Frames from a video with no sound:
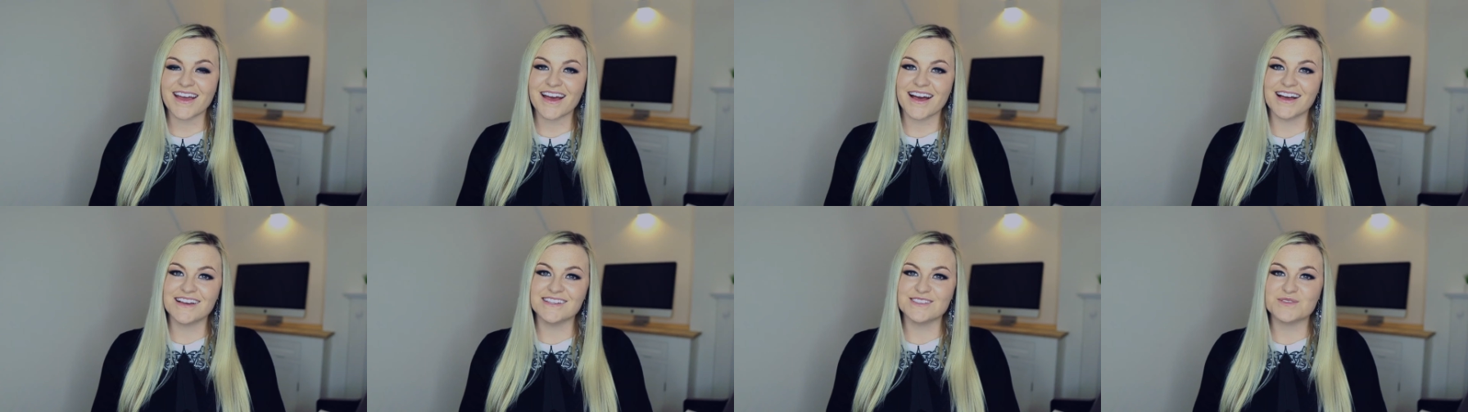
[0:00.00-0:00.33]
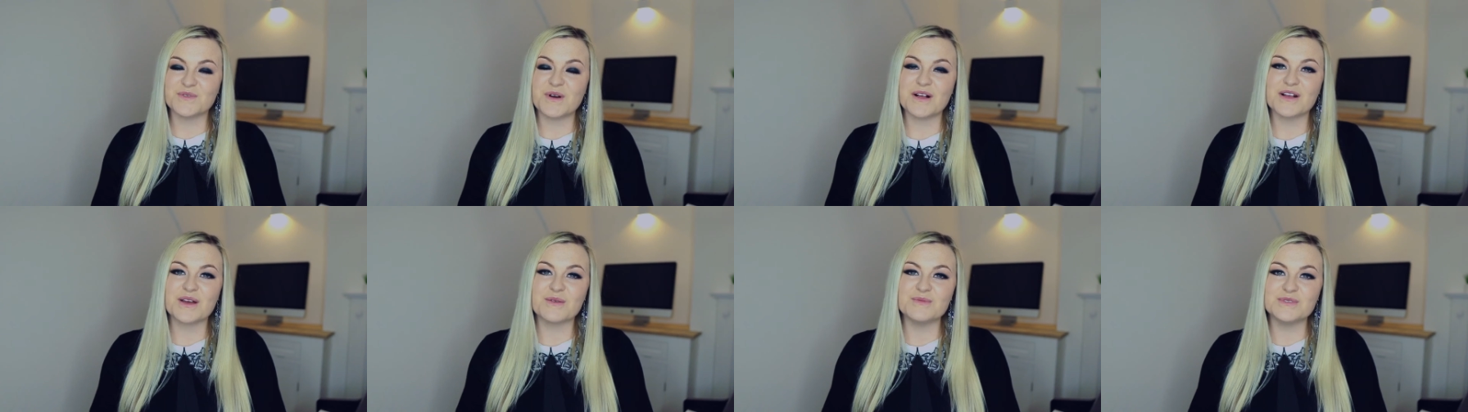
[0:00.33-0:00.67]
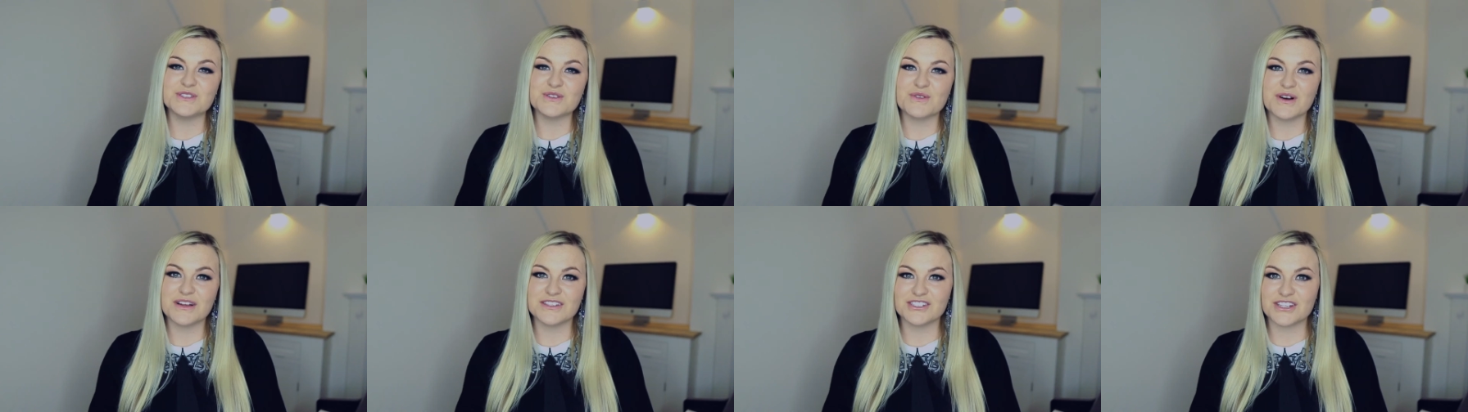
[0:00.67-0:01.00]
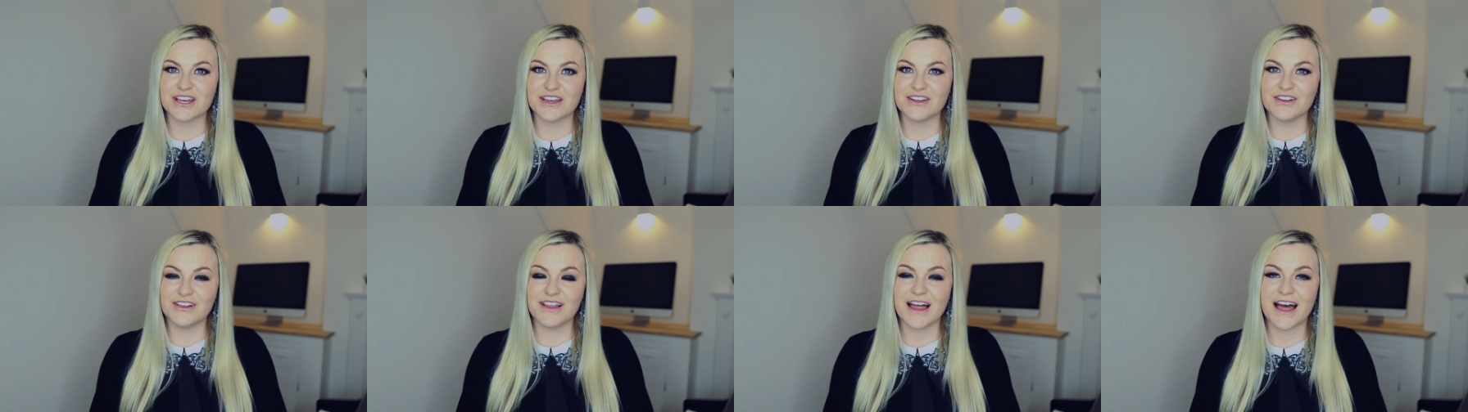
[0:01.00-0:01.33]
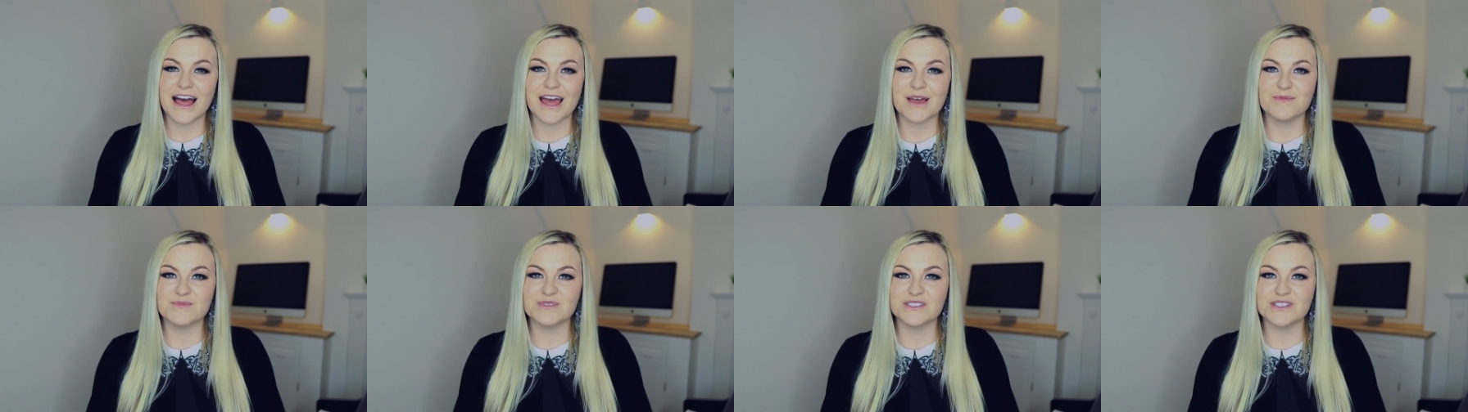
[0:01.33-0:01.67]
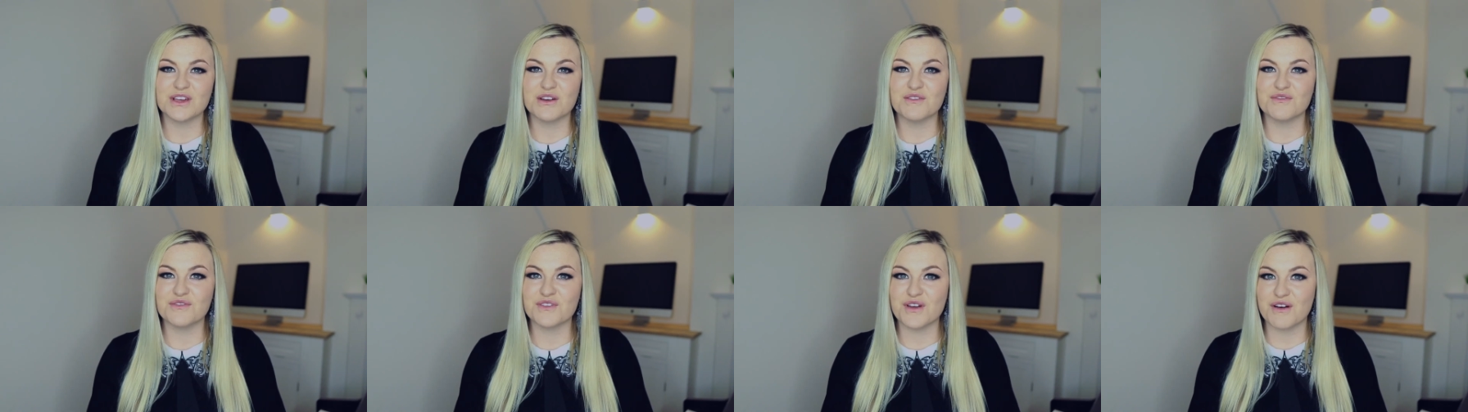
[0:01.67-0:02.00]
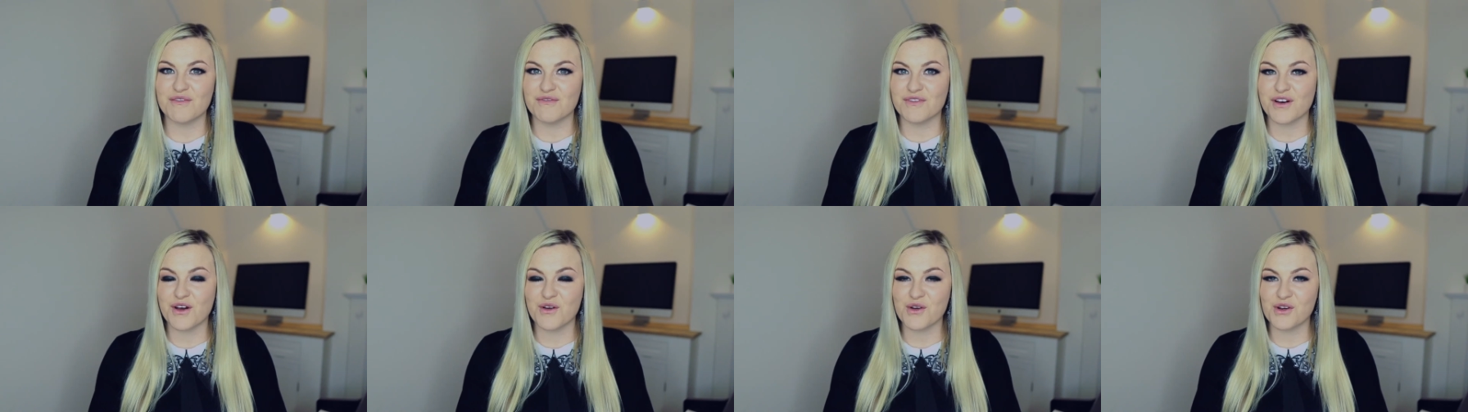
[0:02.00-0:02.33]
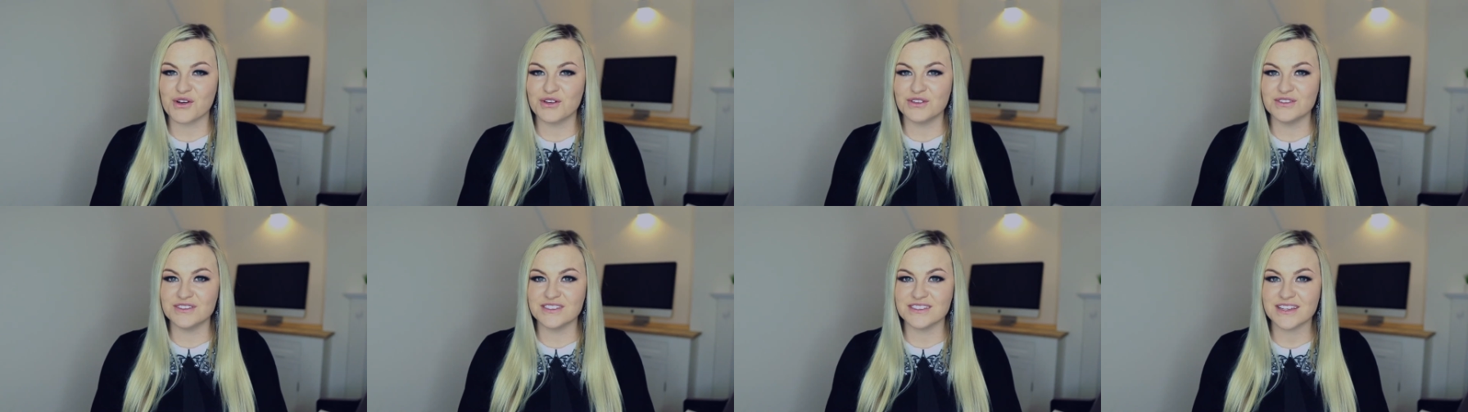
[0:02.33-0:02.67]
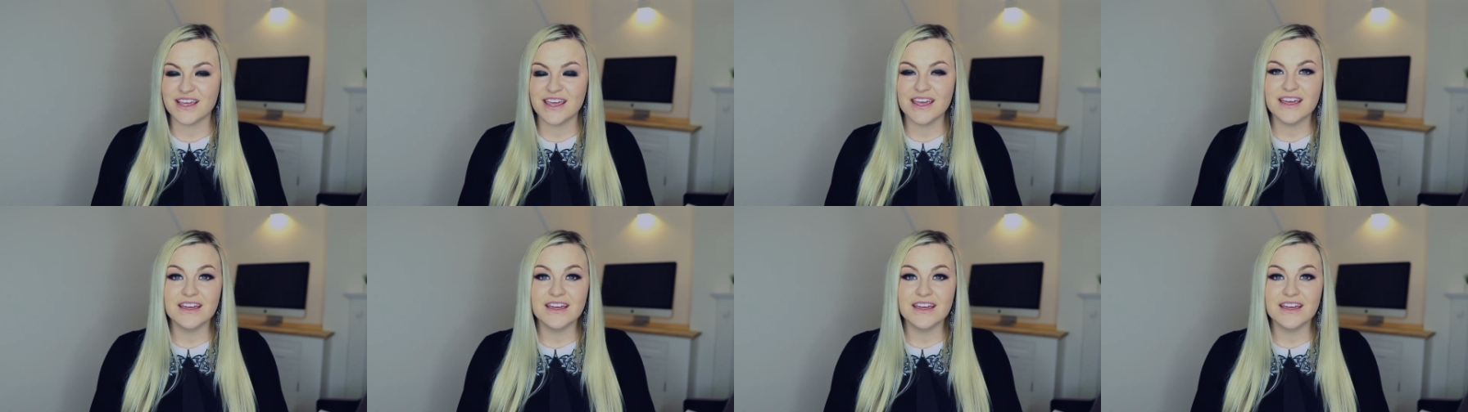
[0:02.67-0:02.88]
guys, welcome to our channel. I'm Sophie on vocals.